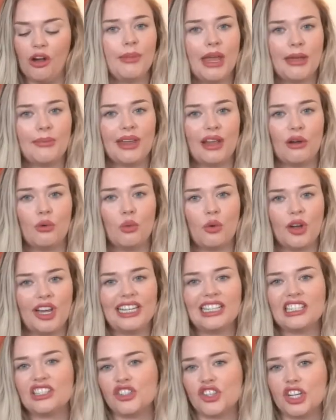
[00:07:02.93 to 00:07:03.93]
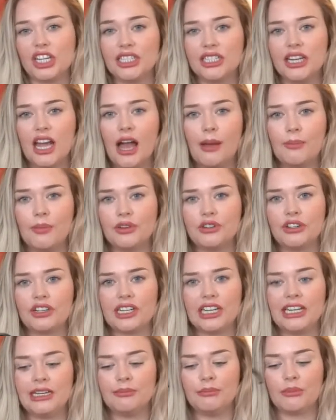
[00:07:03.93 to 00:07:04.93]
Maybe a white string top
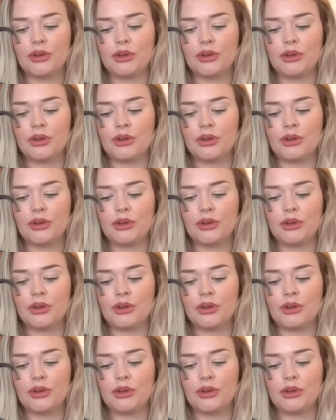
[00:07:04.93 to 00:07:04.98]
underneath